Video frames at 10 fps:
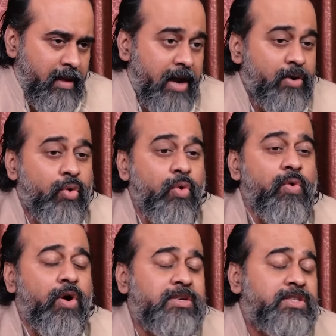And who
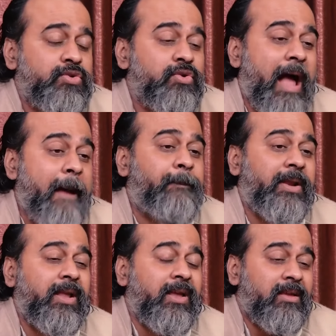wants to
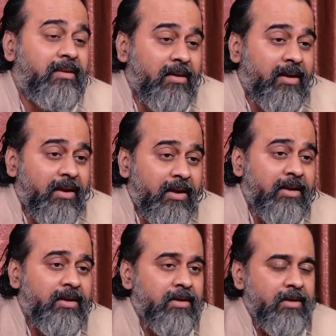happily
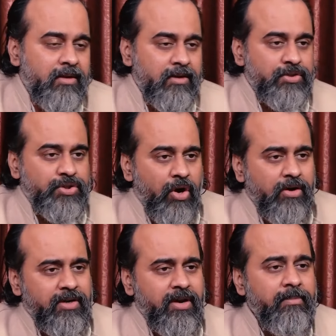hear
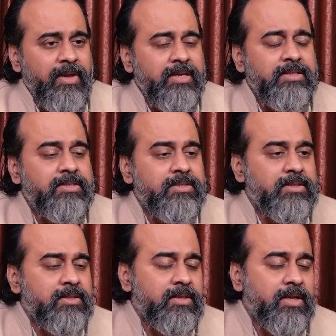shortcomings
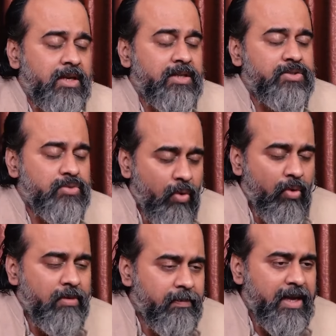in his
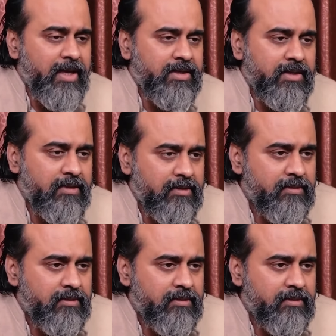own being?